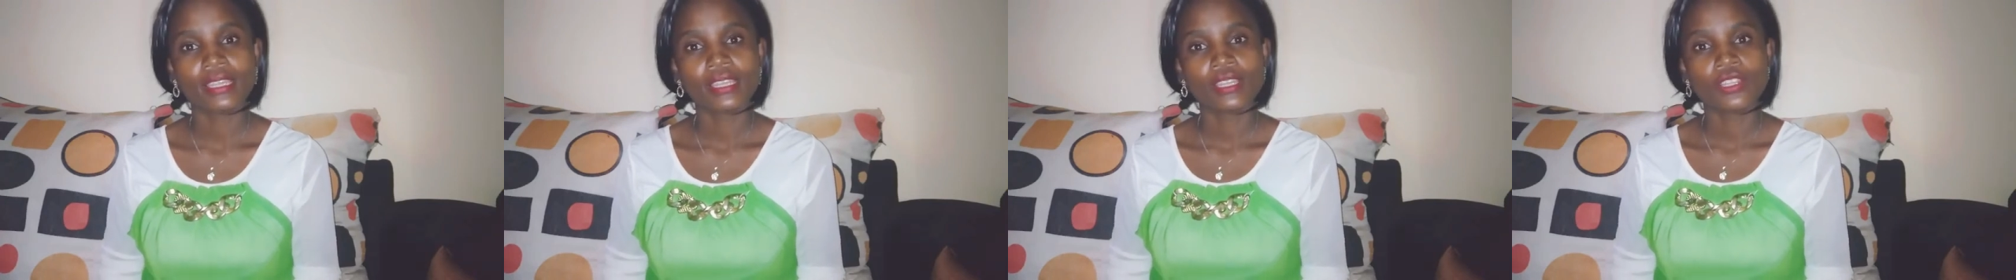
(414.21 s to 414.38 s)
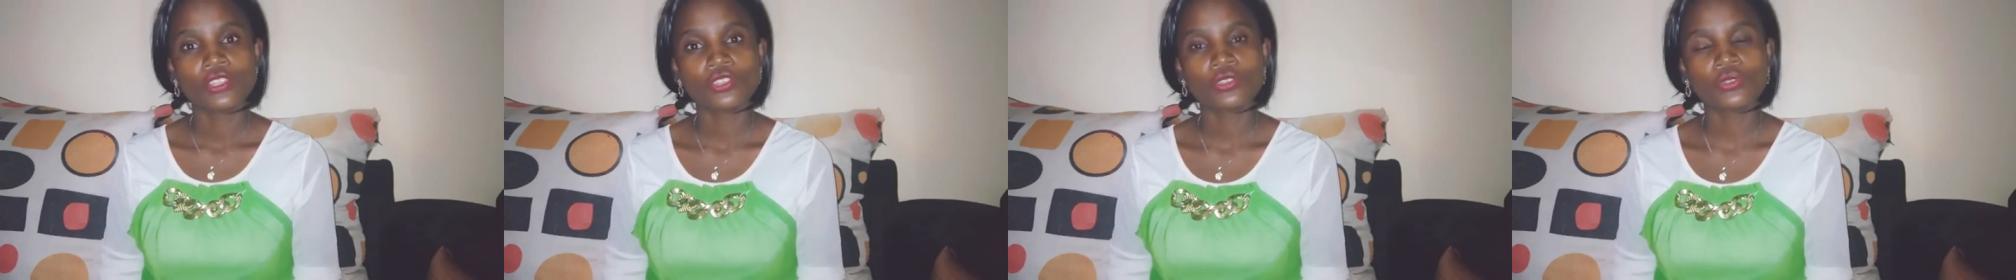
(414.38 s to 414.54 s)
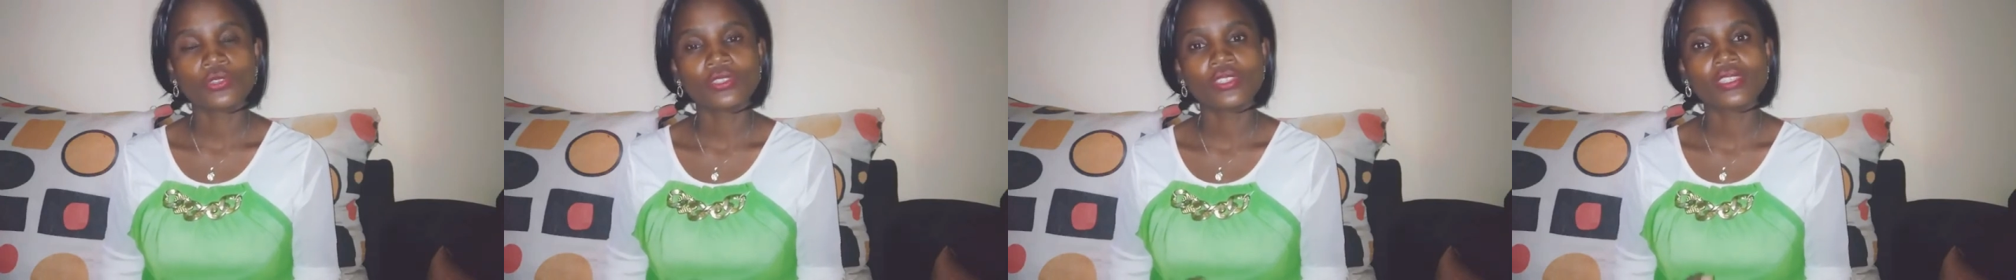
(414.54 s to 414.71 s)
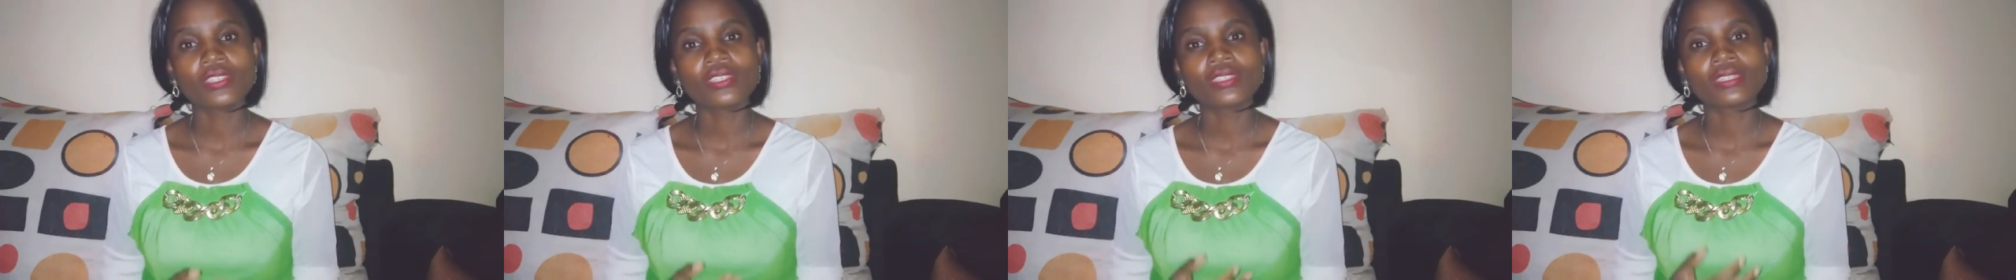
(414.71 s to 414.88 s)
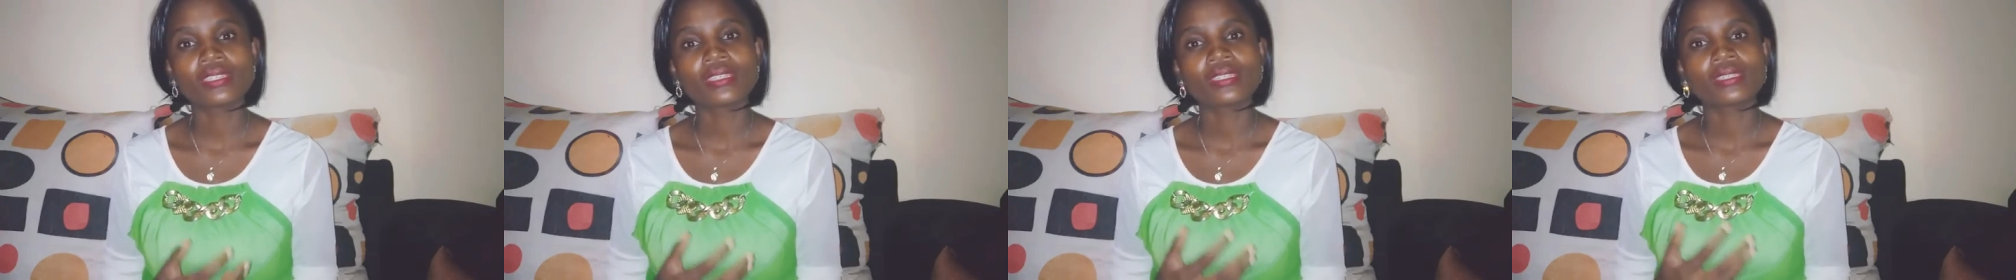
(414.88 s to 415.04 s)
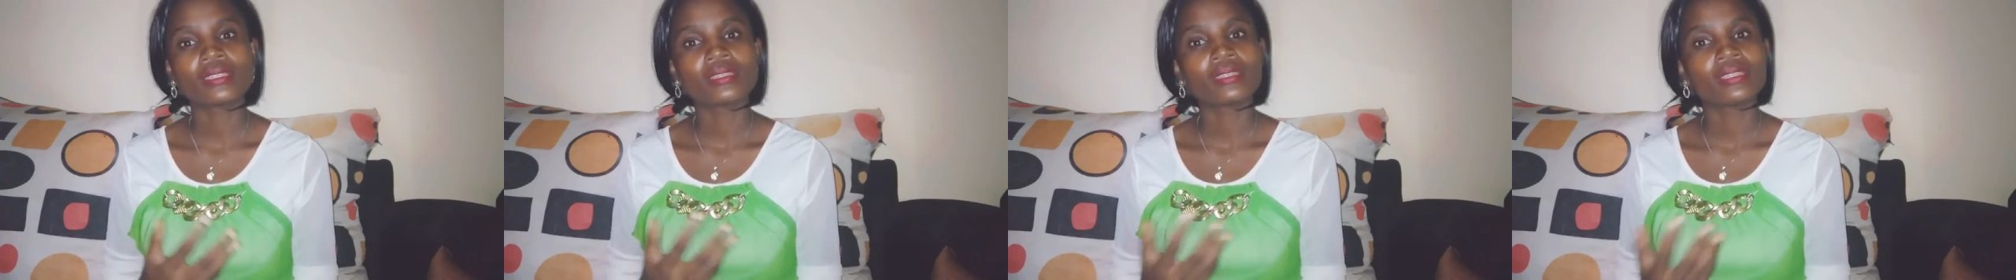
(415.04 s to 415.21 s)
So
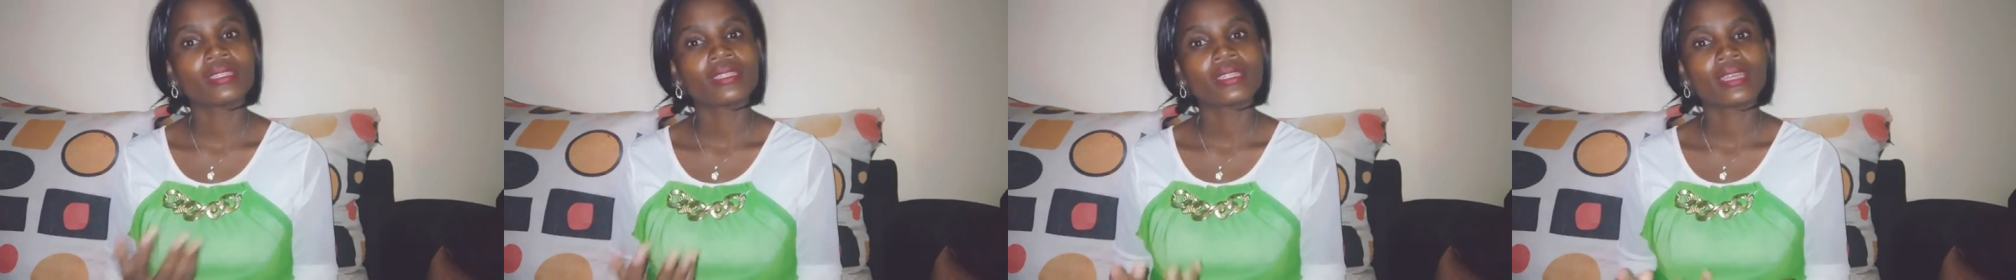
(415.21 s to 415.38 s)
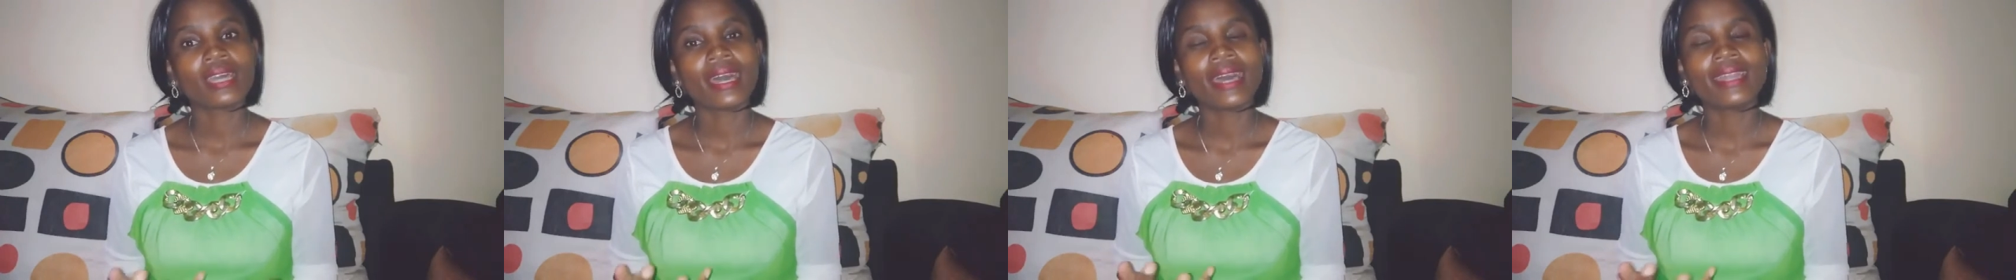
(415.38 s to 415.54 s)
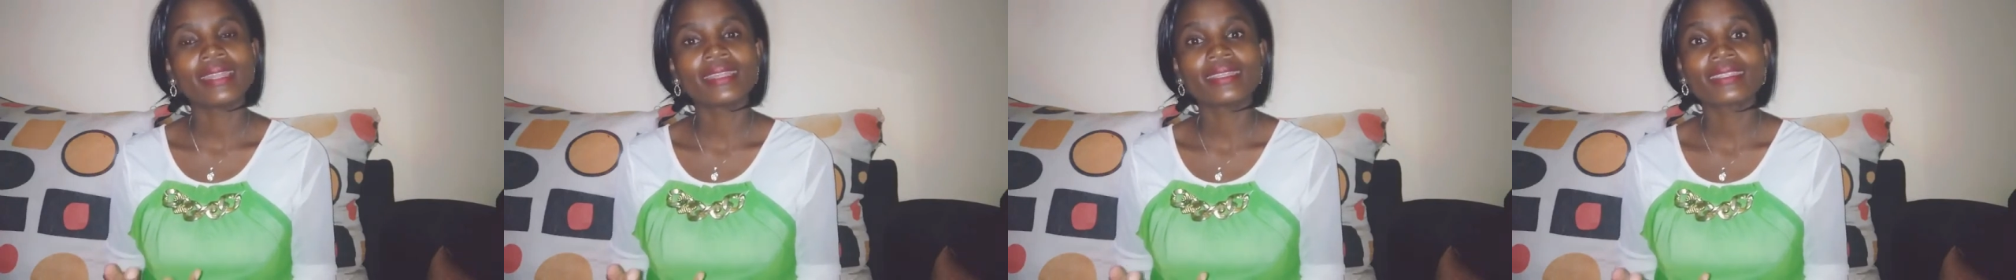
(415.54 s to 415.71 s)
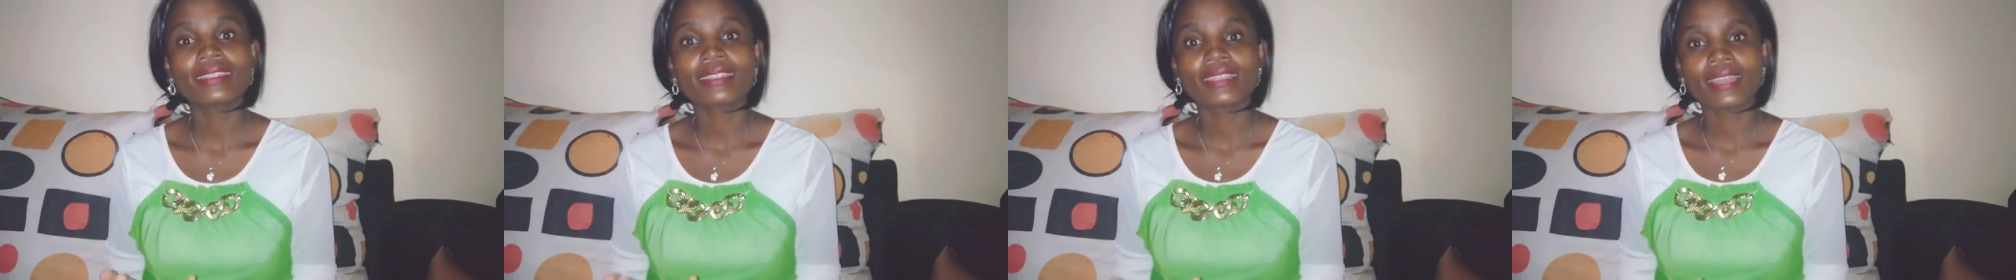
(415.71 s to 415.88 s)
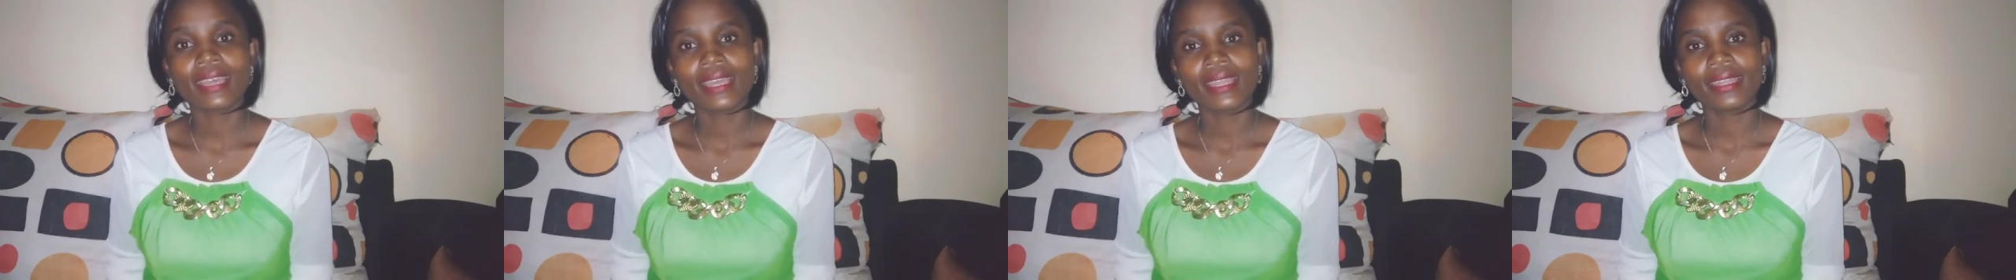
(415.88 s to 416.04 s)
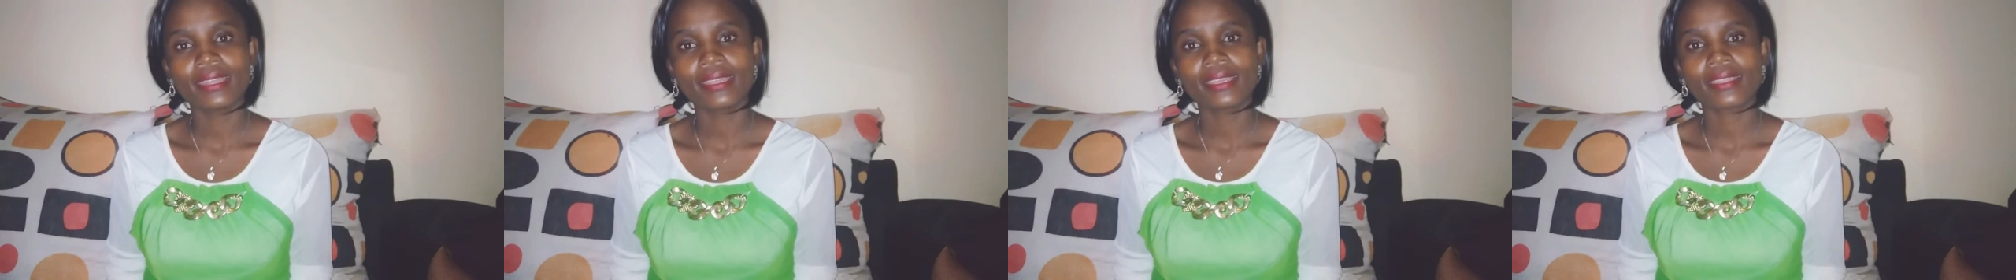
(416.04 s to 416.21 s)
just
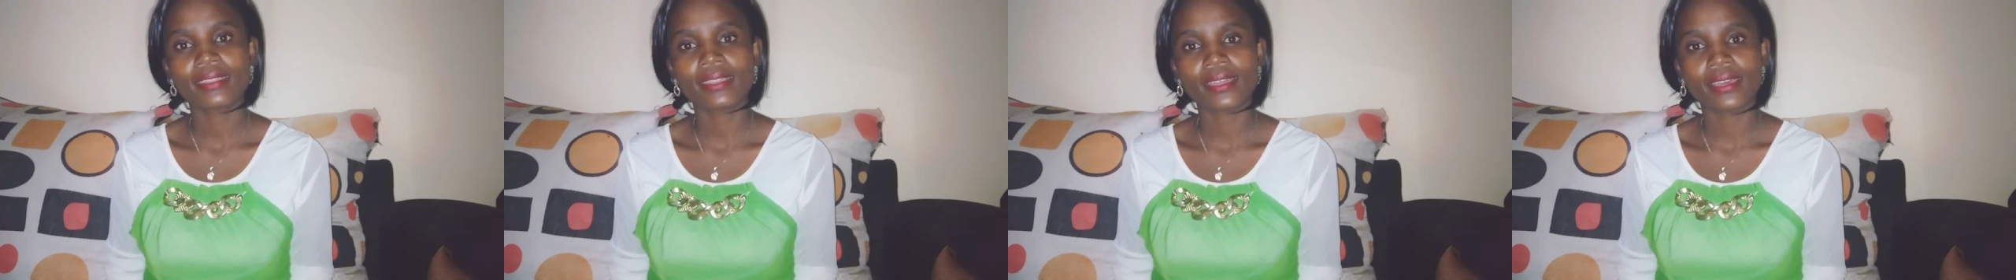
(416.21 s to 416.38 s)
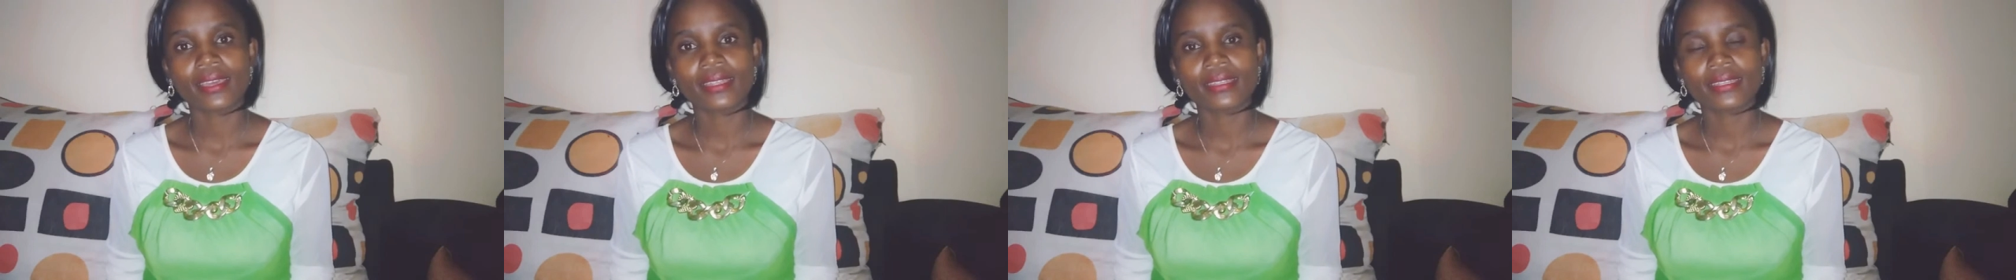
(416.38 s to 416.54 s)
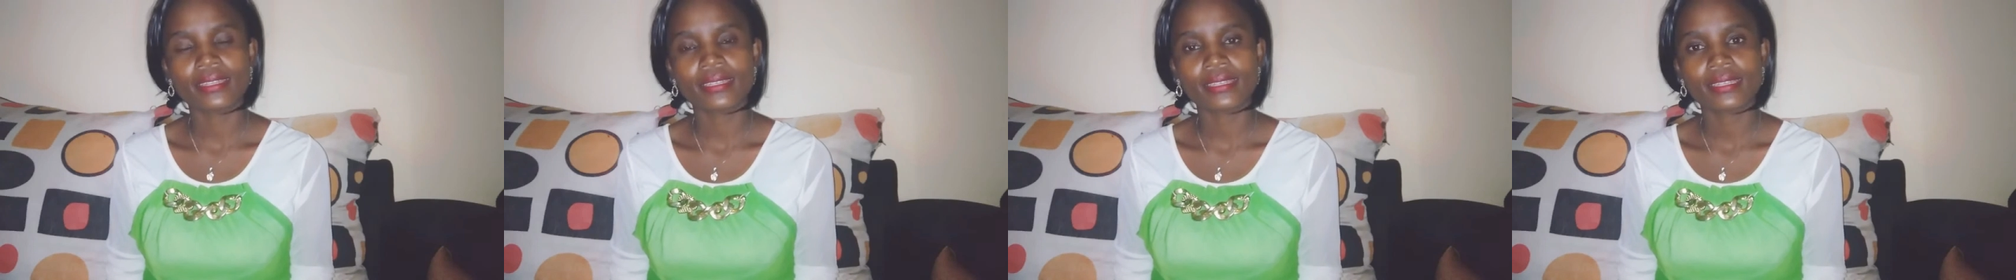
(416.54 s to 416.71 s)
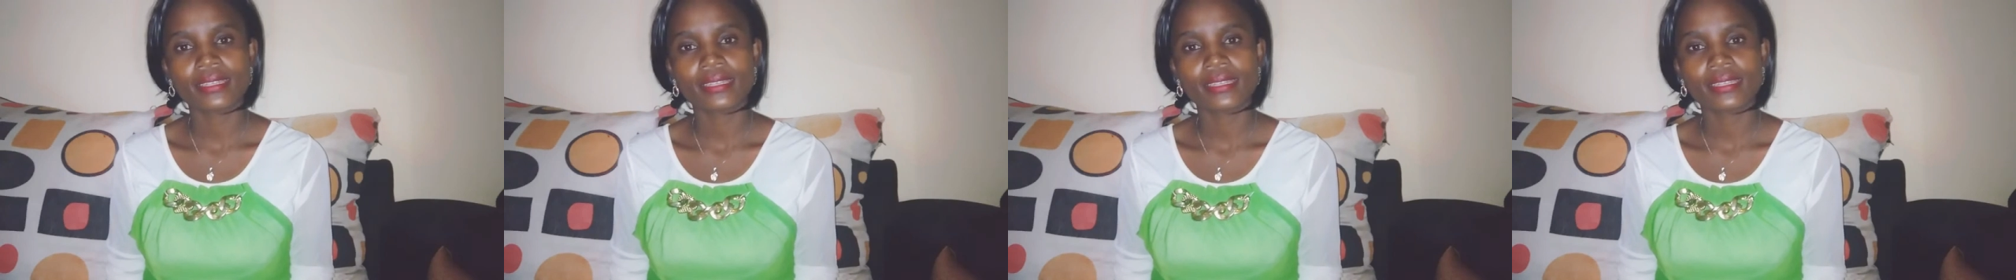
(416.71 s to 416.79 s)
understanding that